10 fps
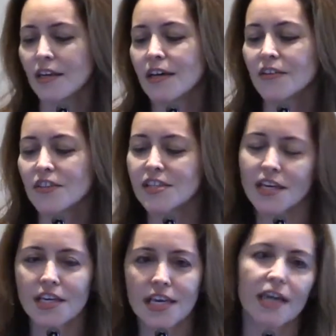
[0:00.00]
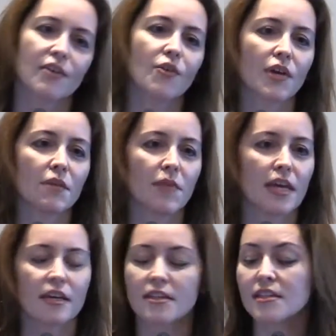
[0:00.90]
And the second category
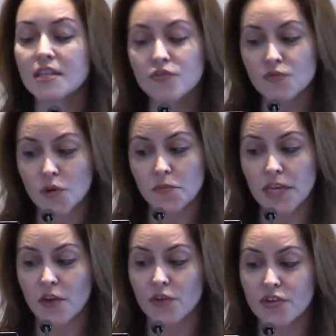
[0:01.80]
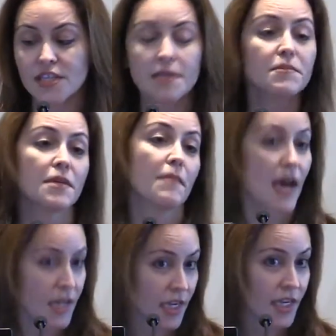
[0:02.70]
being syndromic or
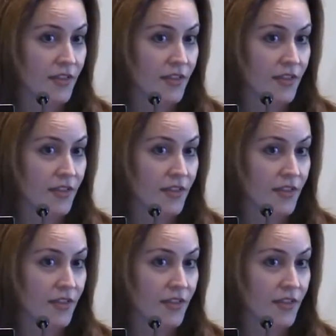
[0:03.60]
symptomatic,